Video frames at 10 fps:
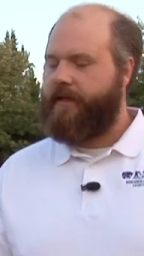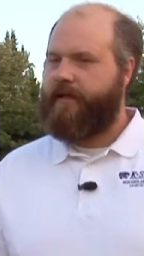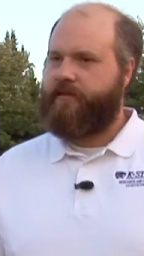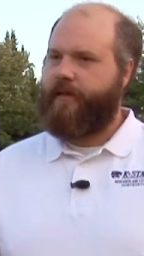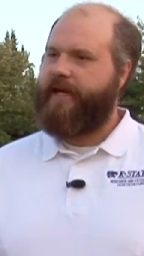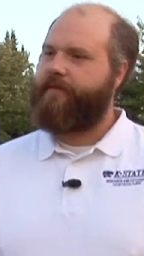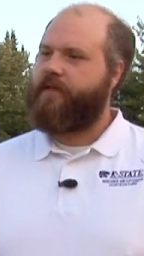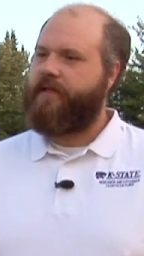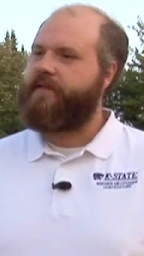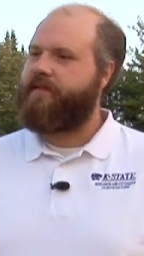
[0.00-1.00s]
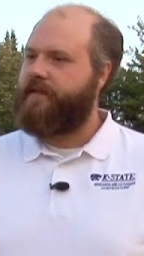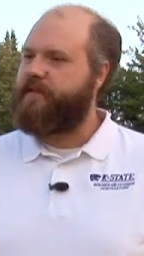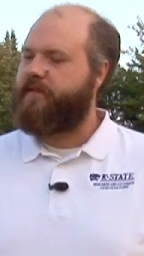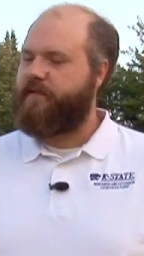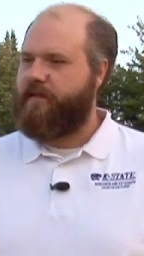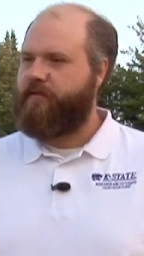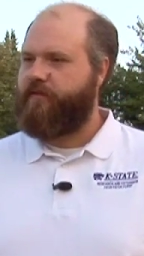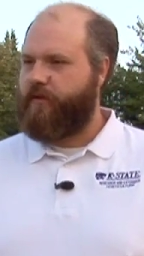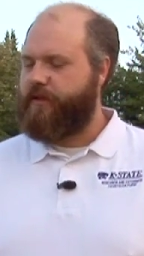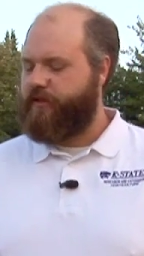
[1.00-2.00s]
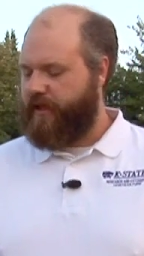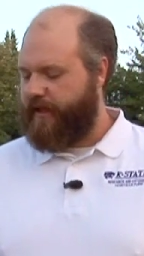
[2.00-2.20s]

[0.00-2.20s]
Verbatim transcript: uh, is by having a nice dense foliage